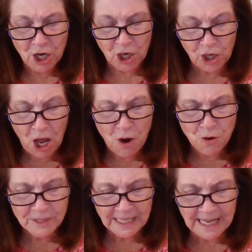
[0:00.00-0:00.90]

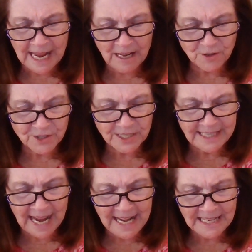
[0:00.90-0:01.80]
closing hell's
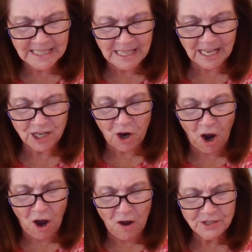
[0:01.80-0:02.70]
gates that
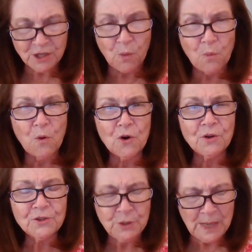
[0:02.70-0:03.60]
cause the
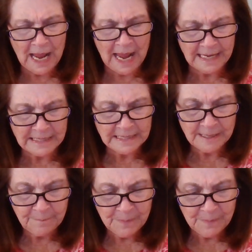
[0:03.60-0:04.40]
world to hate.